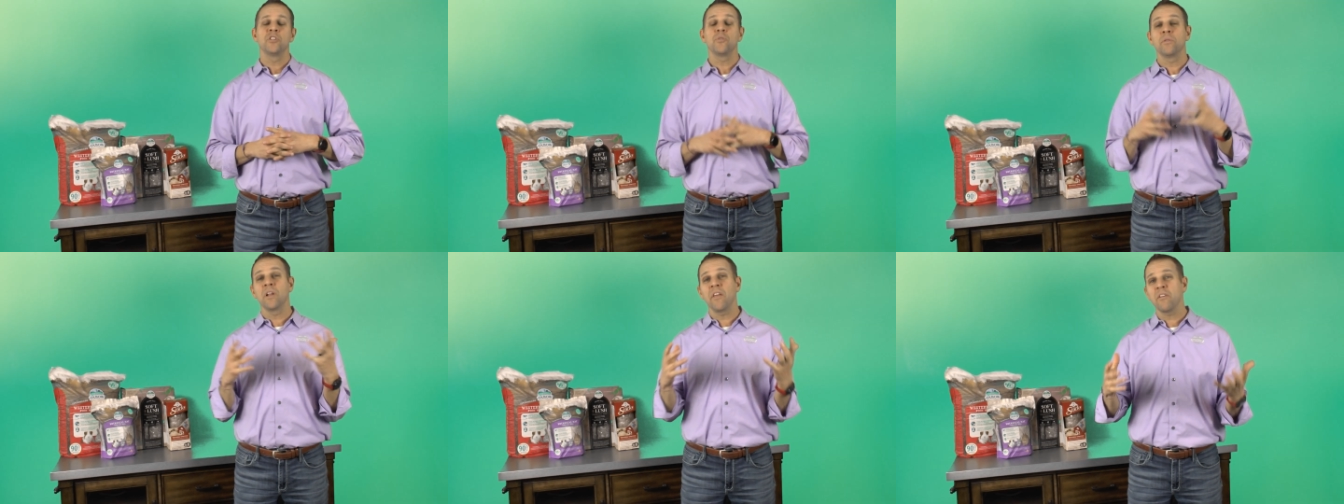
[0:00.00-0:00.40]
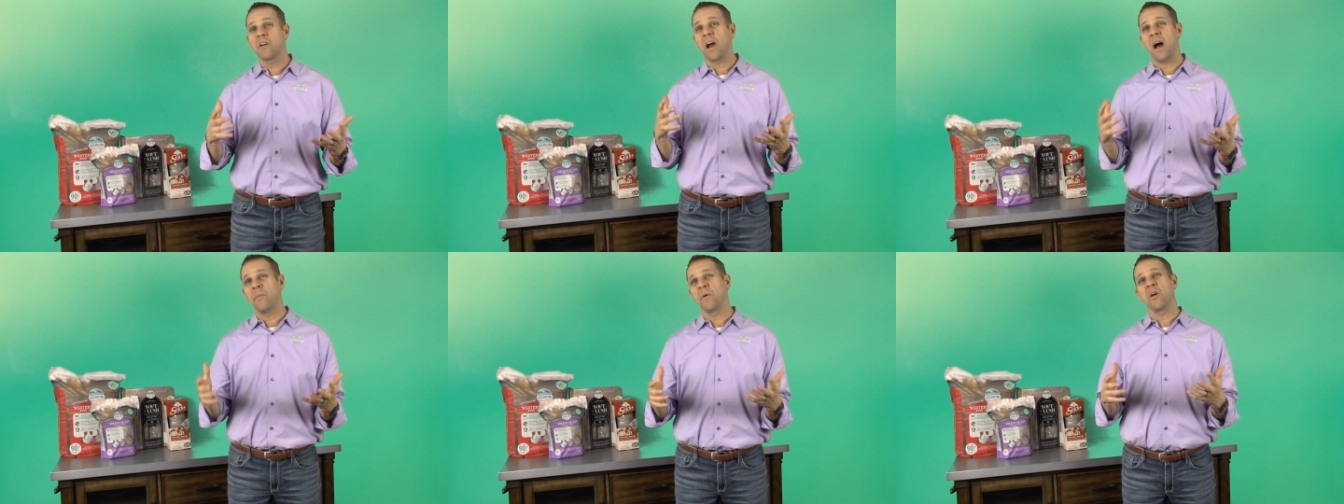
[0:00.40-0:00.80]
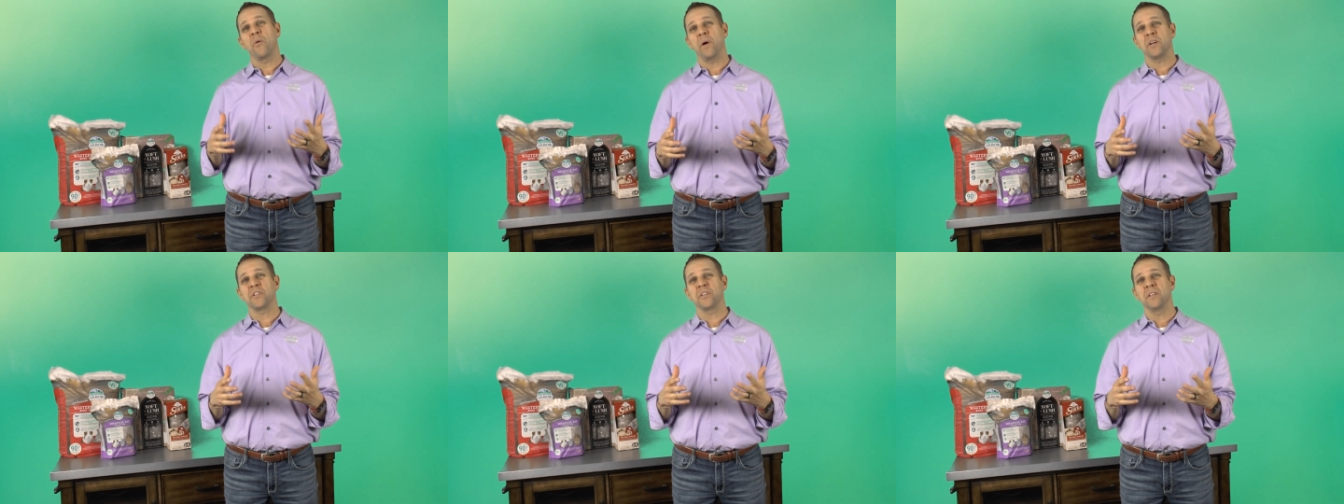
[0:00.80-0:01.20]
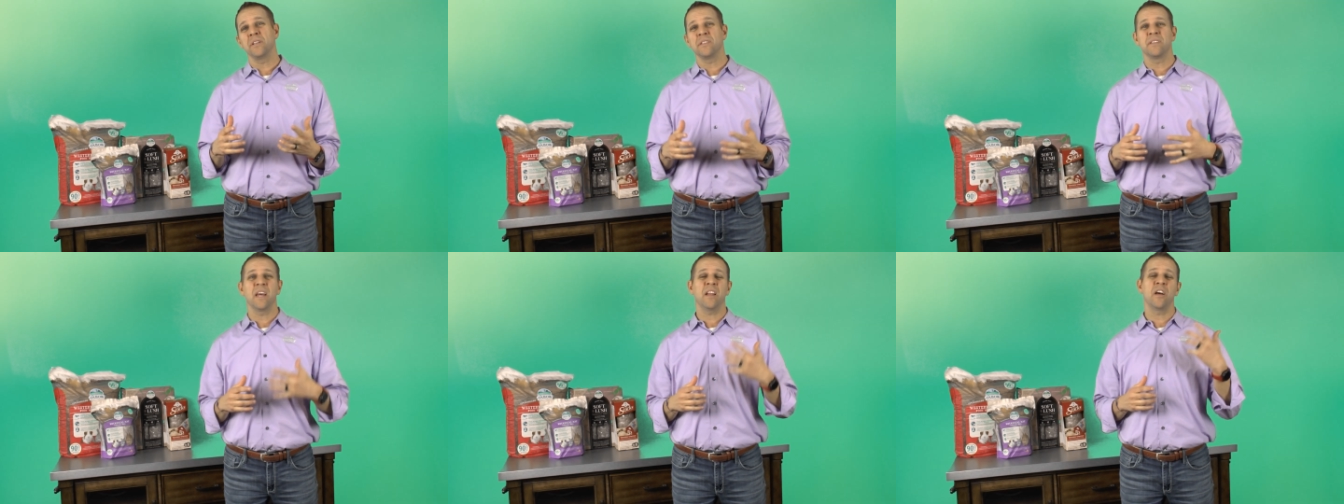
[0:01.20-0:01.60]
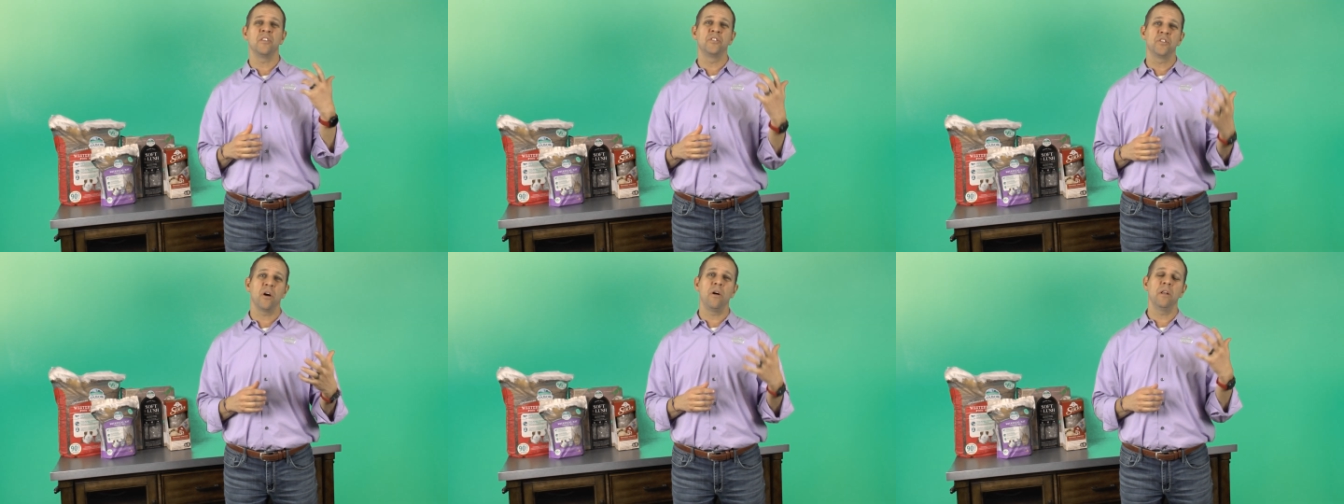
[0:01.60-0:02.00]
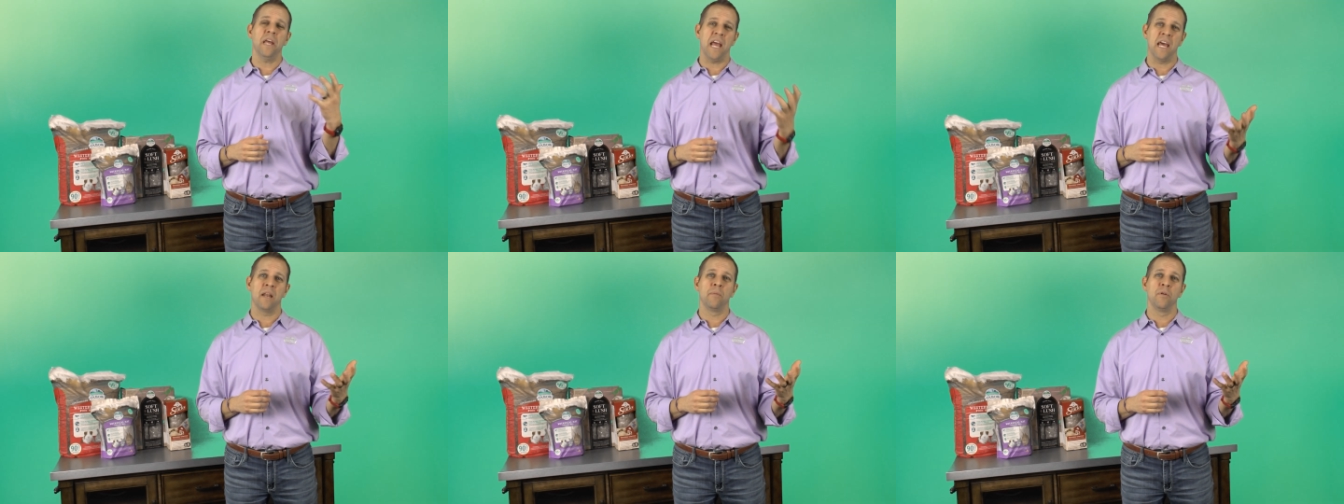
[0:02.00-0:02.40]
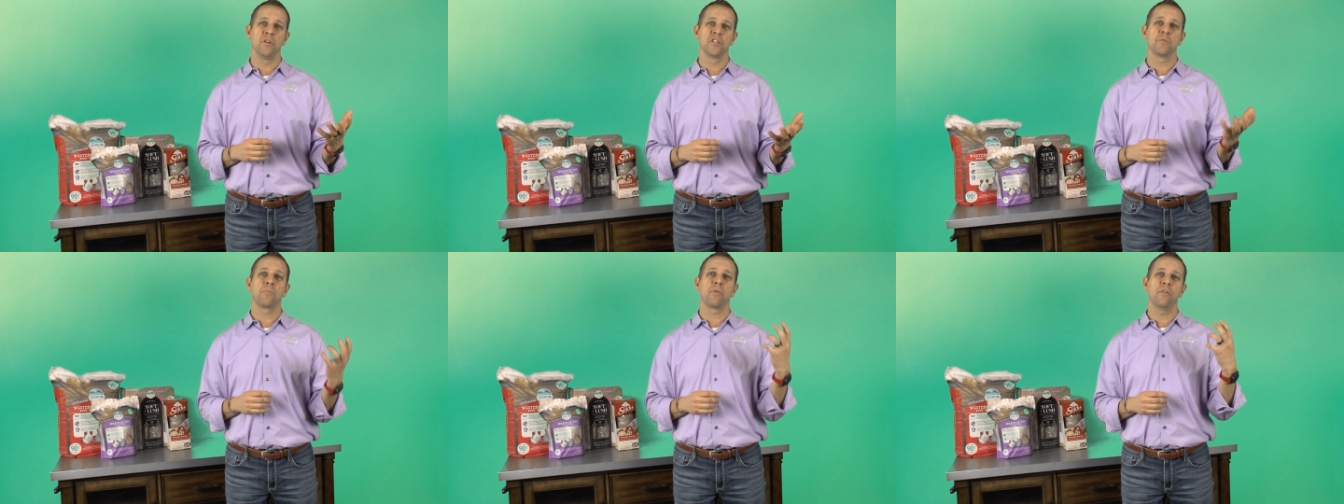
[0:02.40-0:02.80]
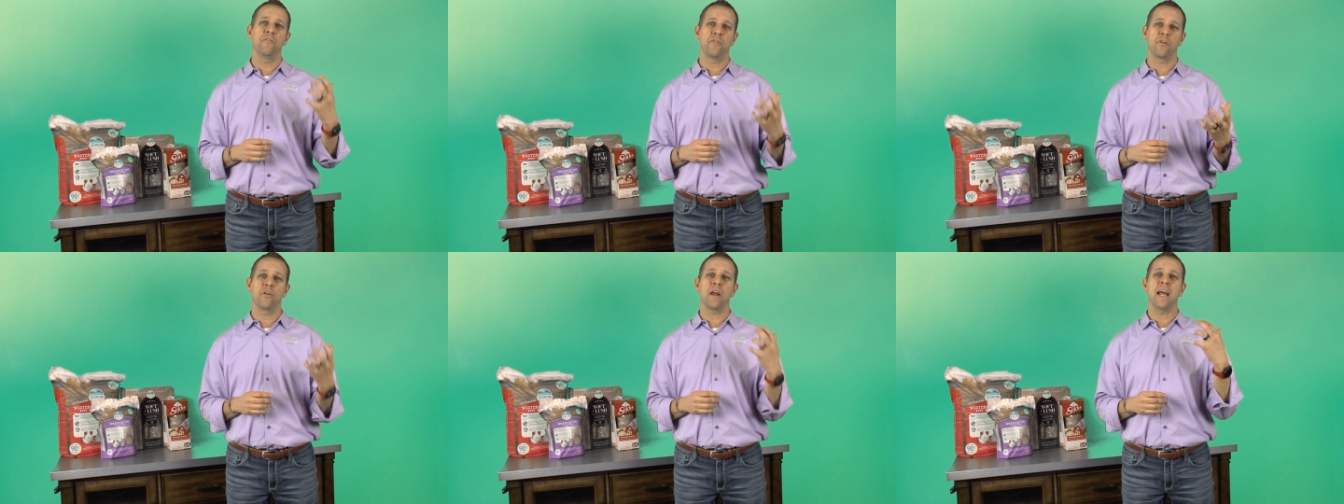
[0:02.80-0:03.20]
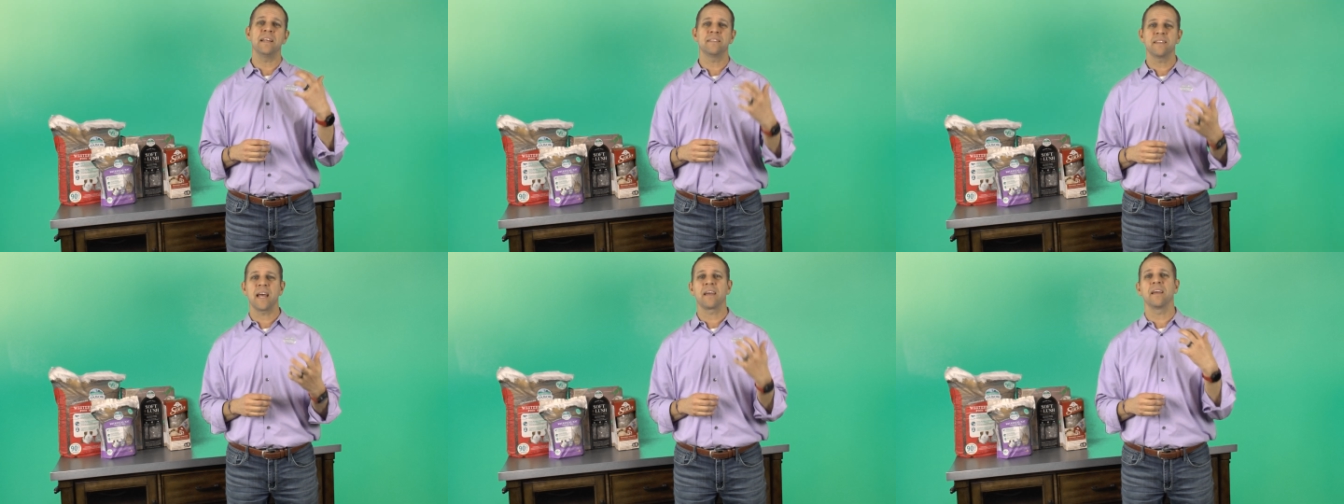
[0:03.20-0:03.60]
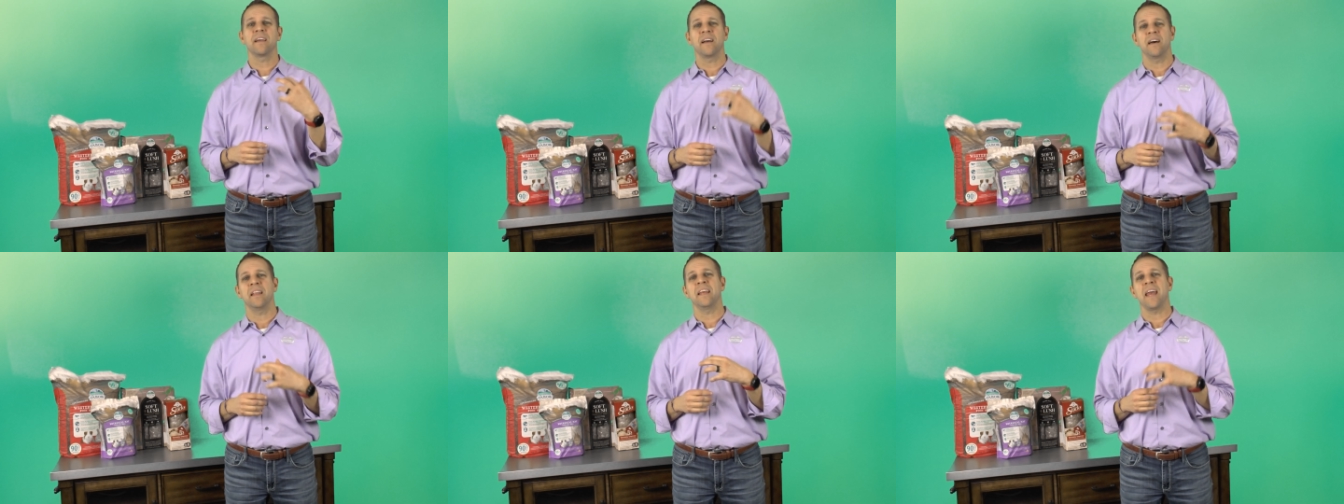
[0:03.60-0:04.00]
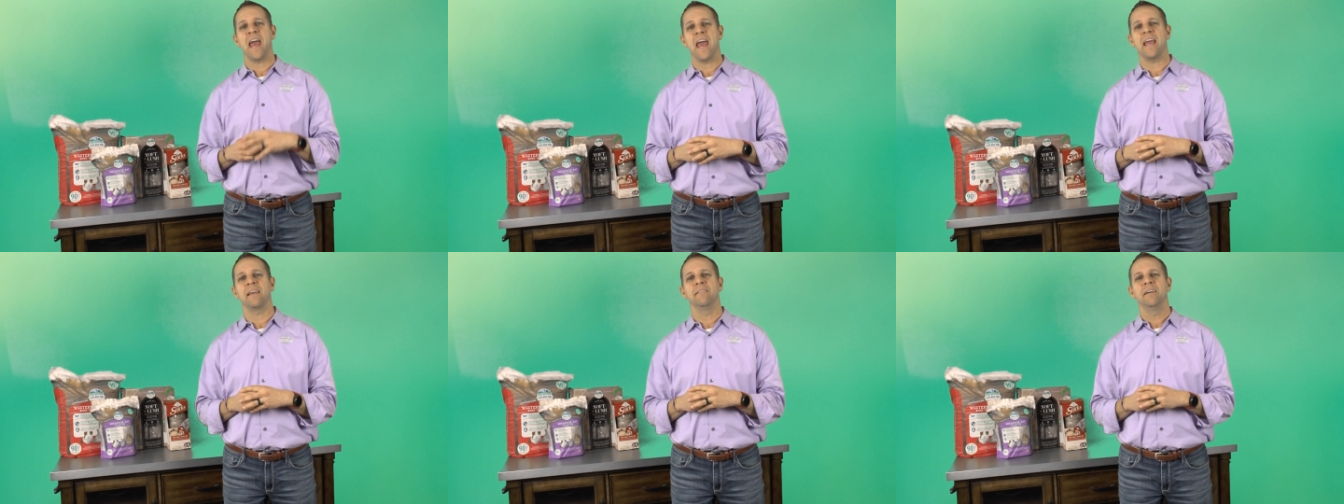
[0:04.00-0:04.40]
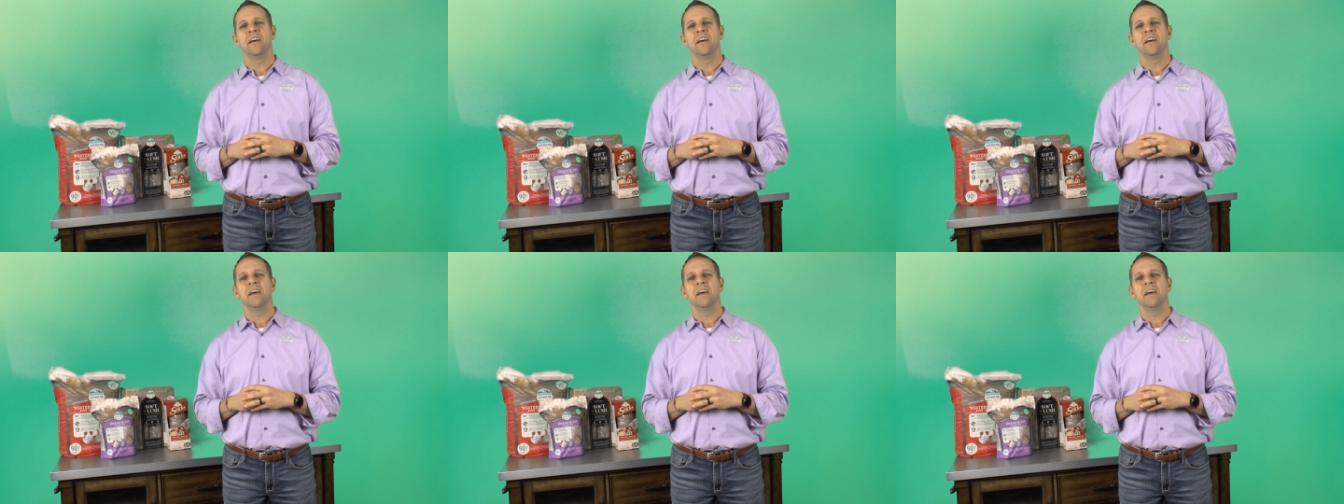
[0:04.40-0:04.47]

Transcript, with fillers: So another common question is that adult animals prefer a second cutting hay.